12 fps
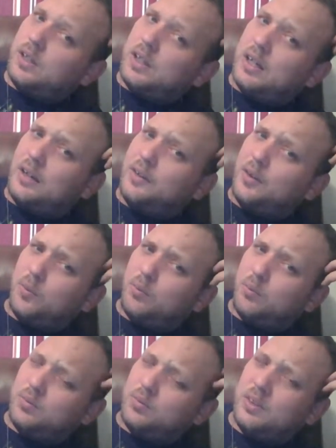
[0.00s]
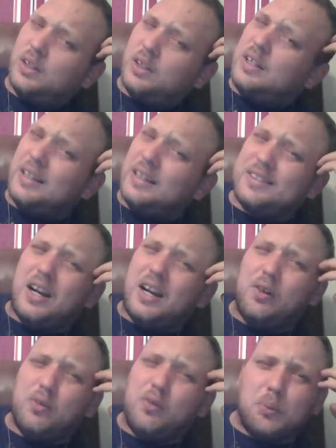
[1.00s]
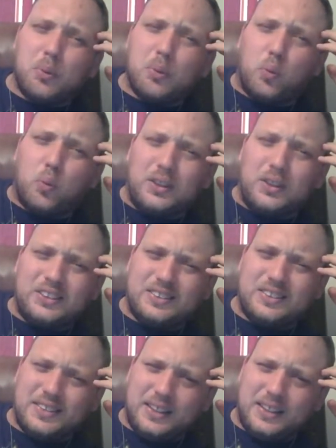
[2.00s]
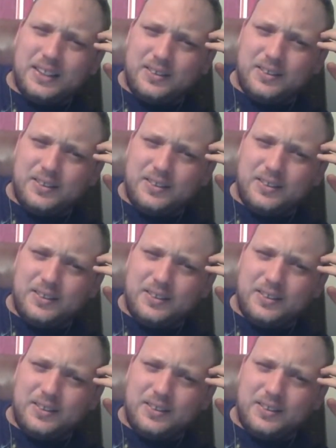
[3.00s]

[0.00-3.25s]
I don't, like I said, I don't remember what city